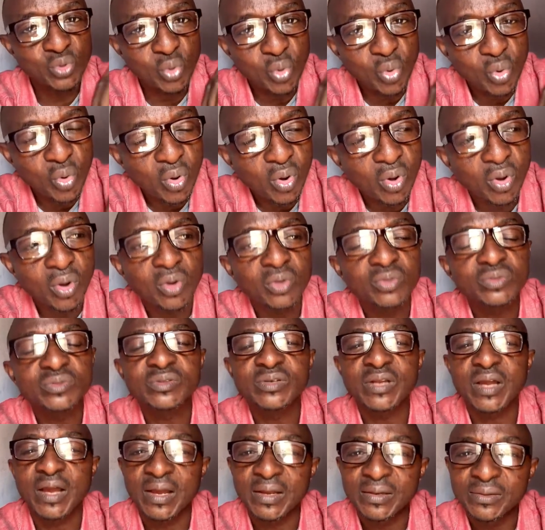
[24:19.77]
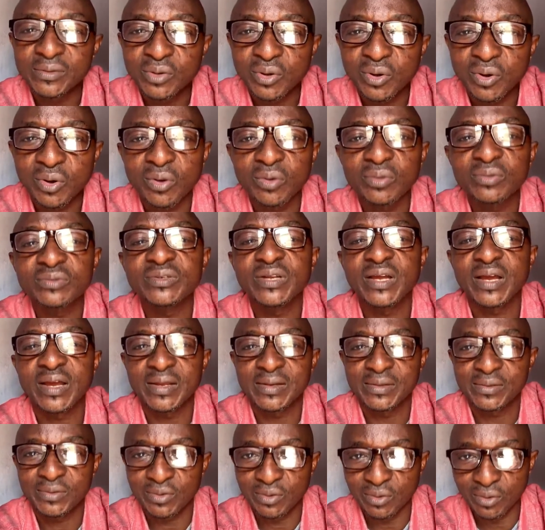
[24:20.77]
go on and on
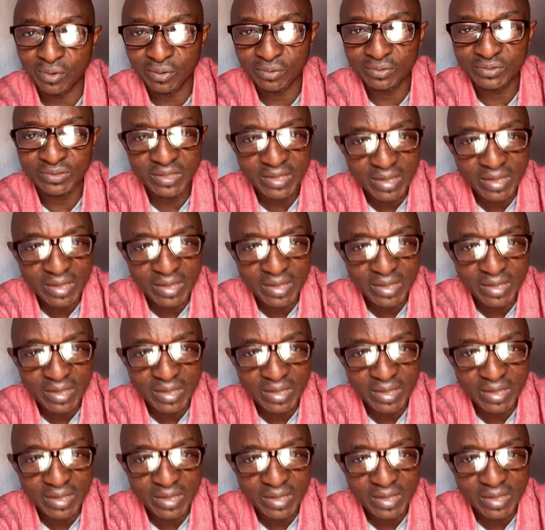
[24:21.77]
and on,